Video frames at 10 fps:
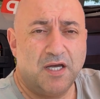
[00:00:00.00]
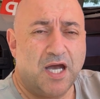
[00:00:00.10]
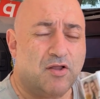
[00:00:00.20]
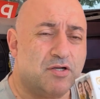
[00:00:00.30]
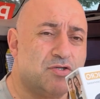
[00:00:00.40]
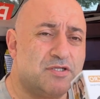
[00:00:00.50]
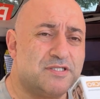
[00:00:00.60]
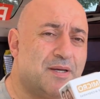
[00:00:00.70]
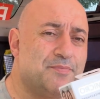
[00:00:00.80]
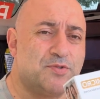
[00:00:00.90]
and I tossed
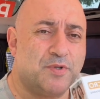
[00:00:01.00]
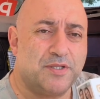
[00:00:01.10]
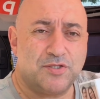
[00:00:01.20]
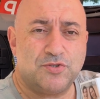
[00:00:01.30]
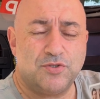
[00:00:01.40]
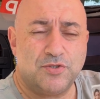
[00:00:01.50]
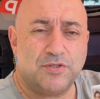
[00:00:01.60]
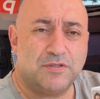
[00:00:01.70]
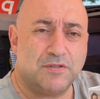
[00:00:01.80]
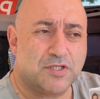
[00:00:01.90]
up between the
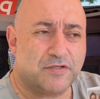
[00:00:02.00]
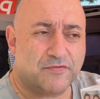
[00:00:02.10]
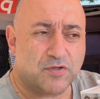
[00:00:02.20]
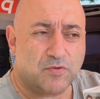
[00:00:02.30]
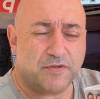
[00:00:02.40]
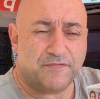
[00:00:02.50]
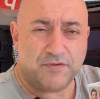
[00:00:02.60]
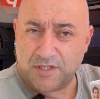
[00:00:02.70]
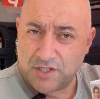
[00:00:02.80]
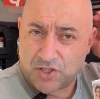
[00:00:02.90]
two because I've got quite a few
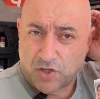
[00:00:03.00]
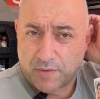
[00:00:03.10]
DJI